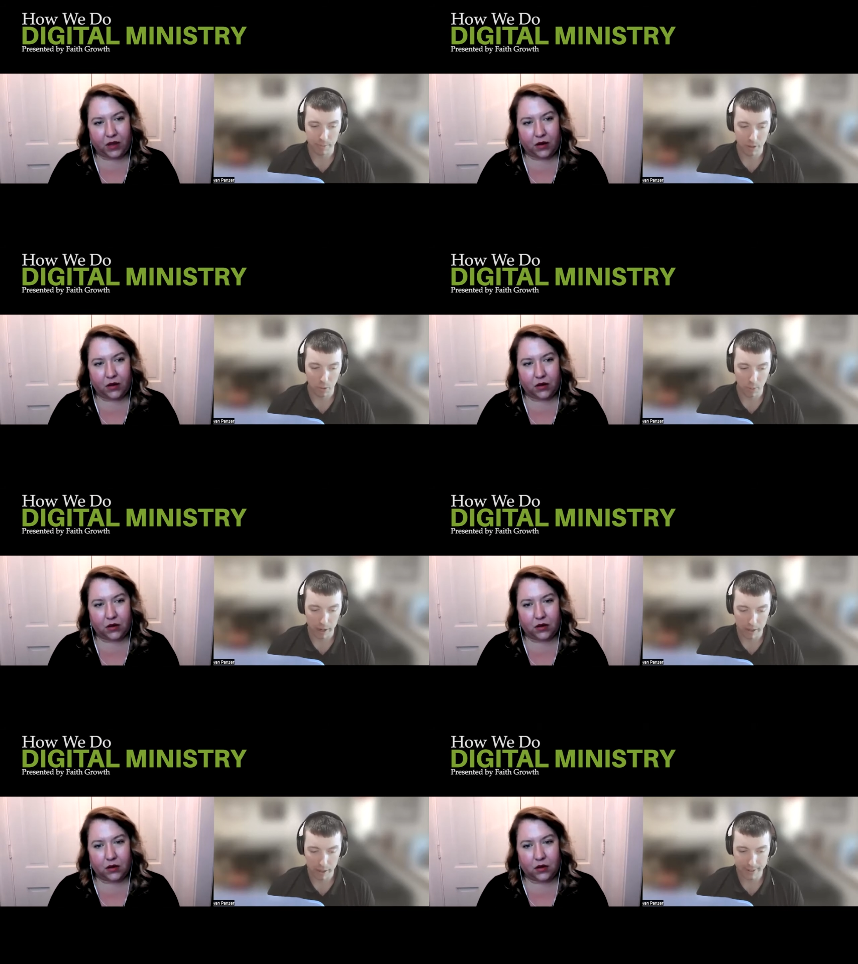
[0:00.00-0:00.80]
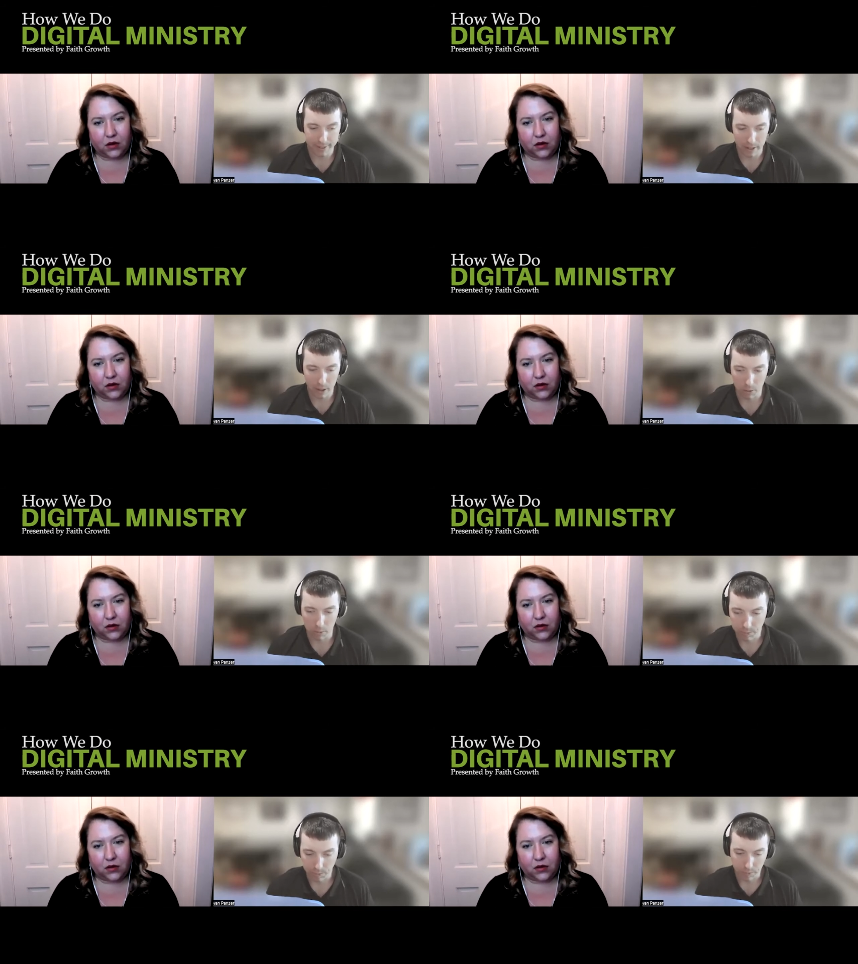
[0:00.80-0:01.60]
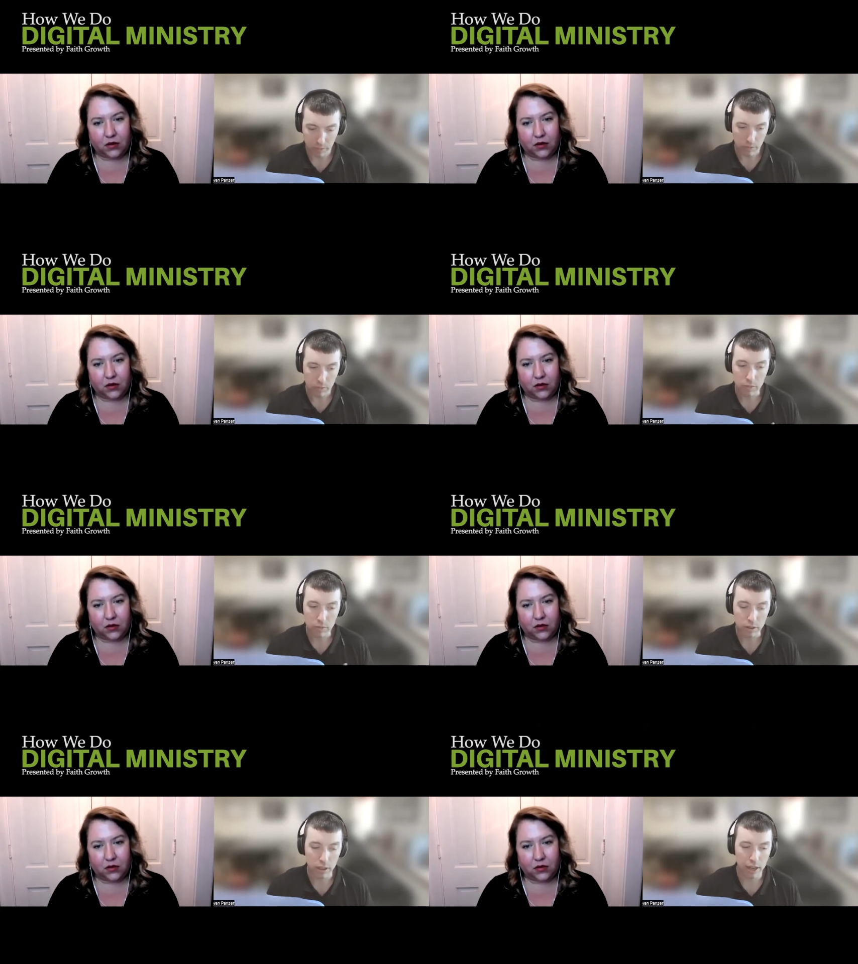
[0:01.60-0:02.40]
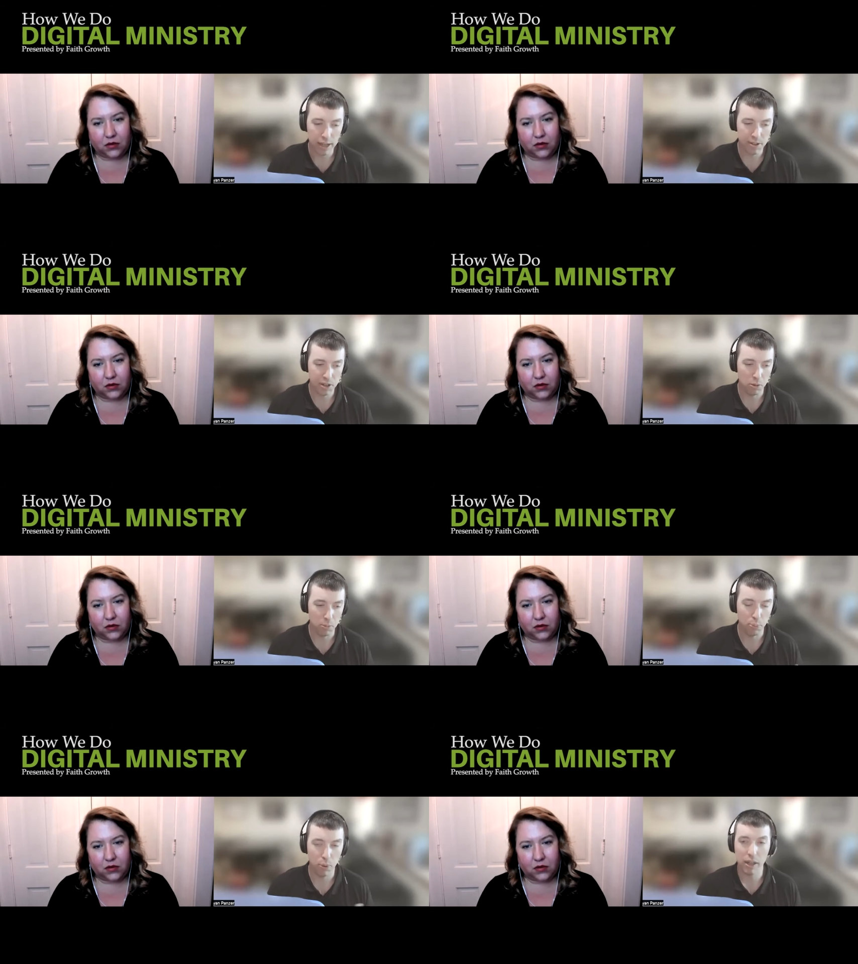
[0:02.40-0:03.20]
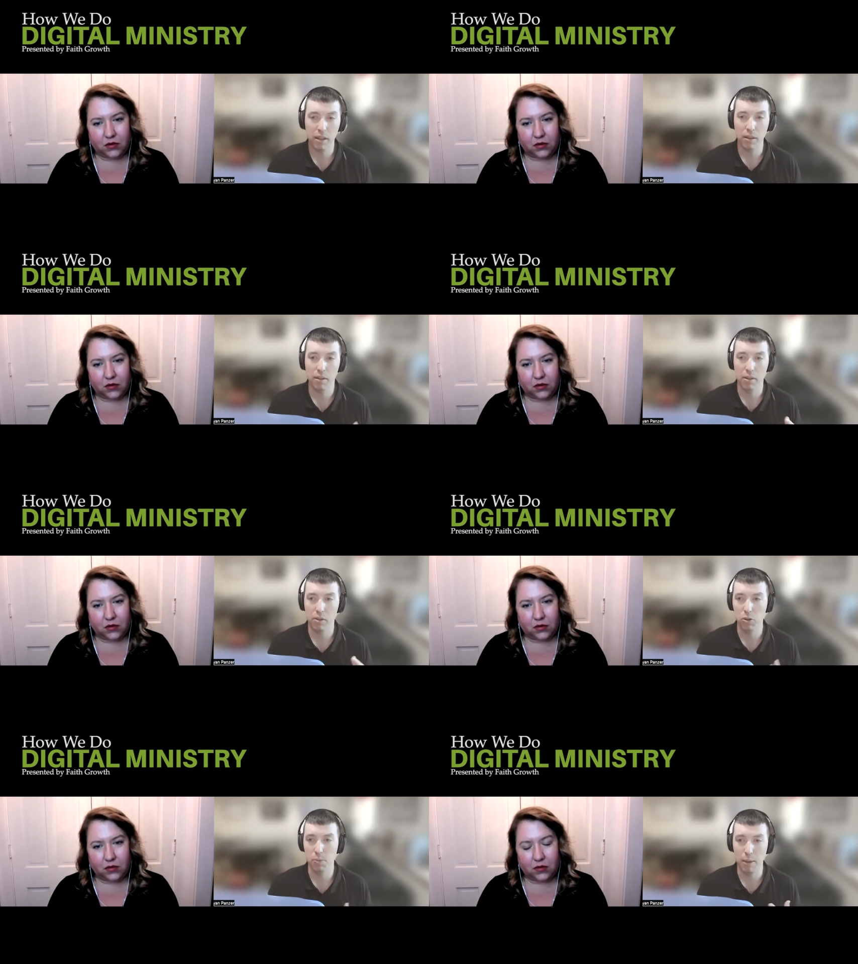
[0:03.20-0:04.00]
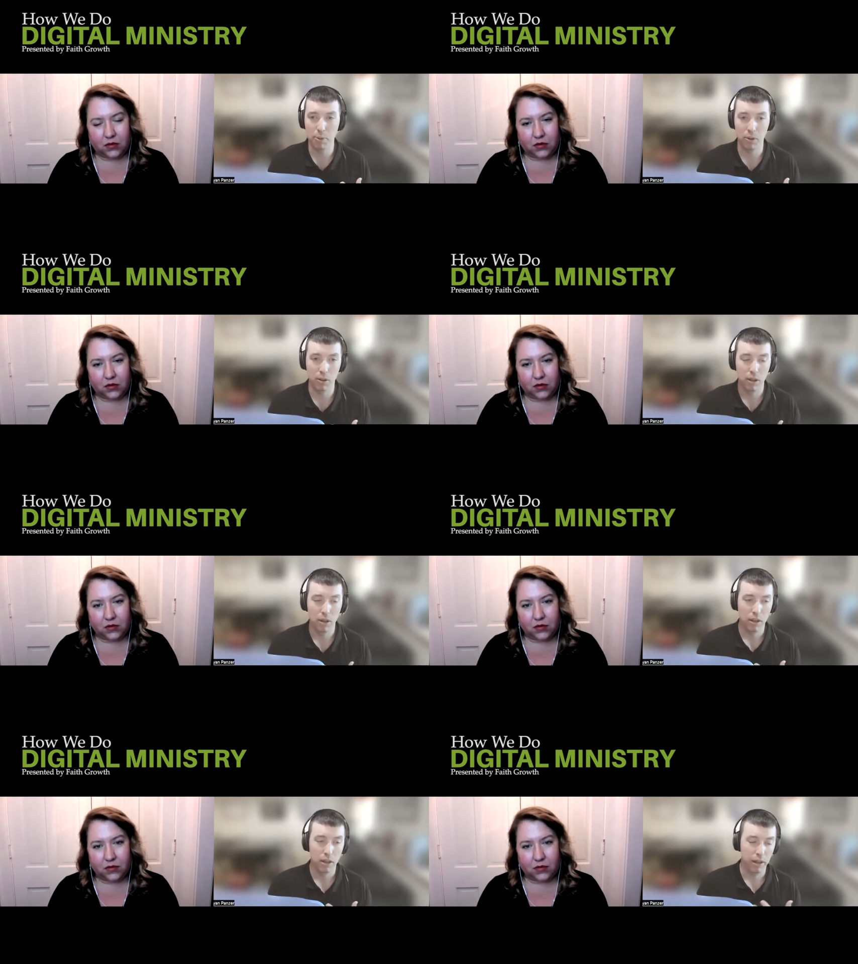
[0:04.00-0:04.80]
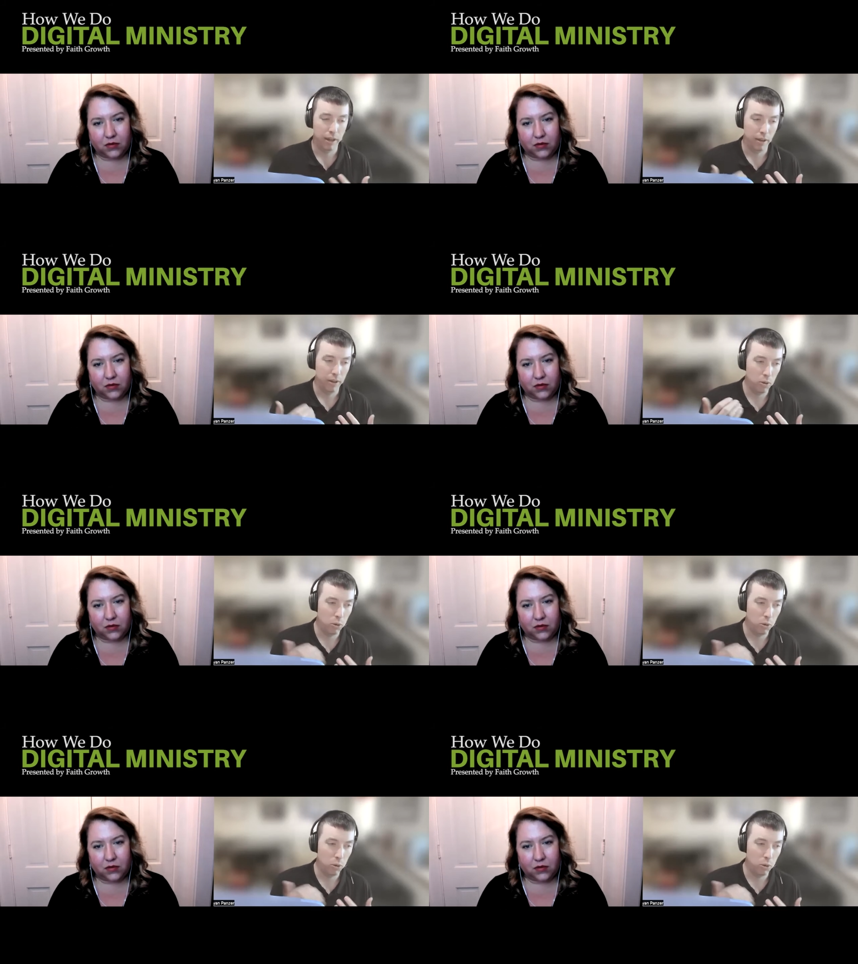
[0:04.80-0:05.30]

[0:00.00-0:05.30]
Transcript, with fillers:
Speaker 1: the right thing to do is to bring those people uh,